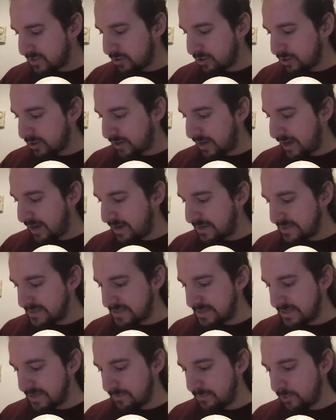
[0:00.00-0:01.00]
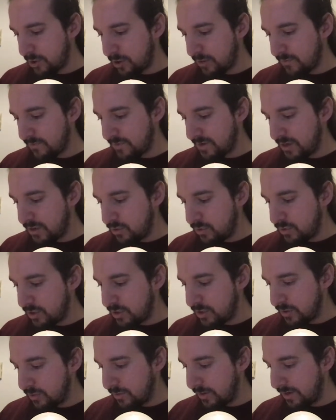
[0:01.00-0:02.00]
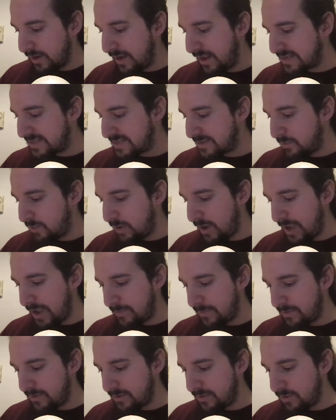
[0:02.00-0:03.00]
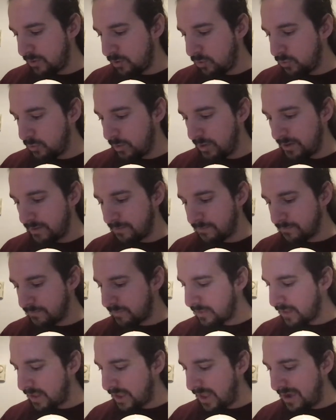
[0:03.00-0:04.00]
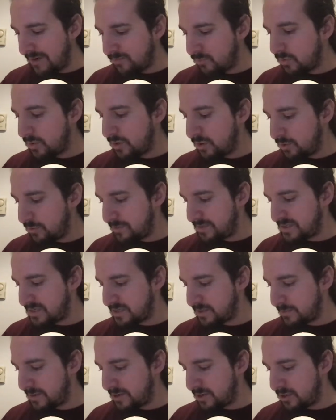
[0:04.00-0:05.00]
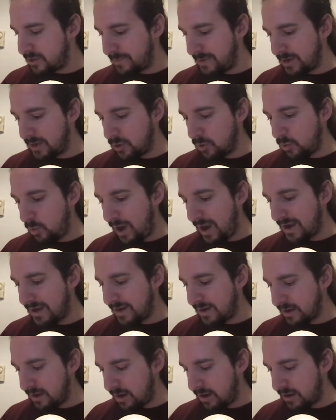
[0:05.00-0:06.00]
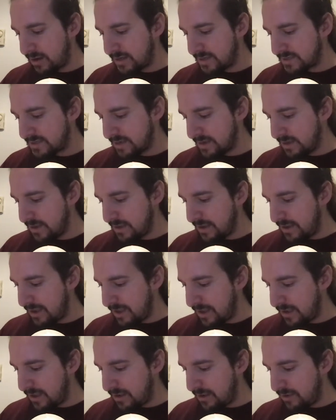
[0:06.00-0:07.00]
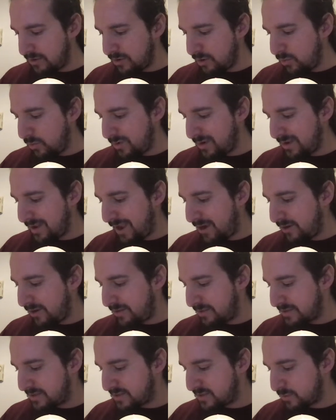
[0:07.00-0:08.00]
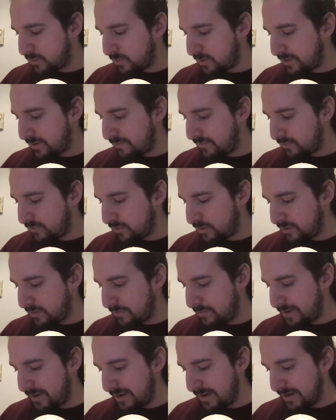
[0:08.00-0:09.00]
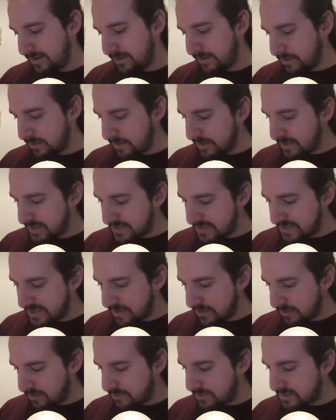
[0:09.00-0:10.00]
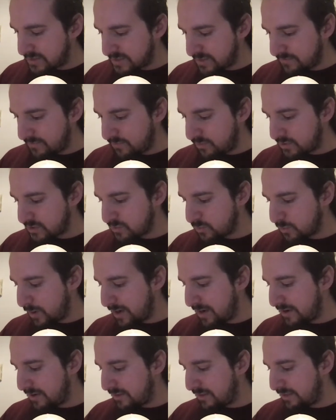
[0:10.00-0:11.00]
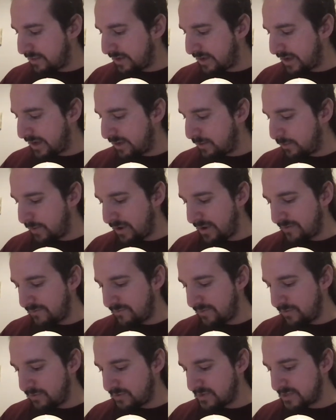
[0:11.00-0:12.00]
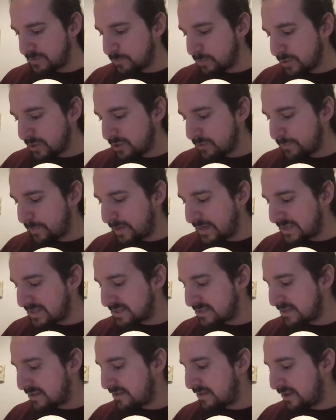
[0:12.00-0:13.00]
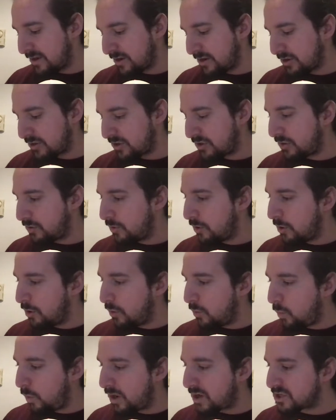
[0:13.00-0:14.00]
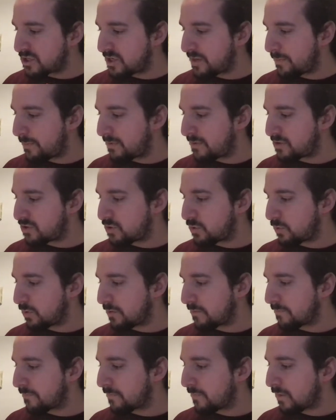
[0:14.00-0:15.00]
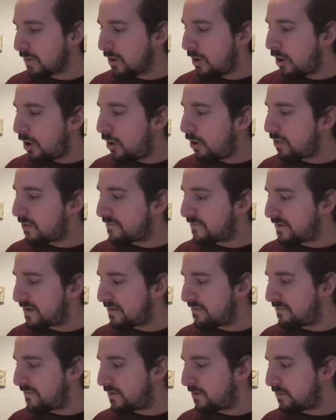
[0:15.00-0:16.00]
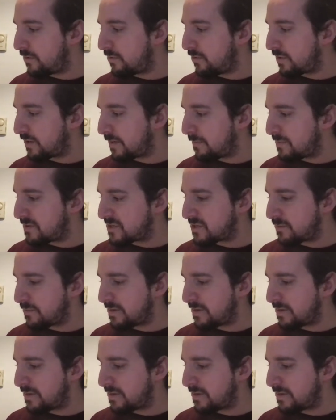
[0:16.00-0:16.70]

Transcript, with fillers: Clark hadn't seen him carving a new canoe and asked him what happened to the old one. Everyone knew Mr. Bedeer to be quiet and honest, and no one doubted the story for a minute. Still, some folks ran to the lake anyway and found the splintered pieces of the dugout canoe washed up on the shore. All of Eatonville looked at Mr.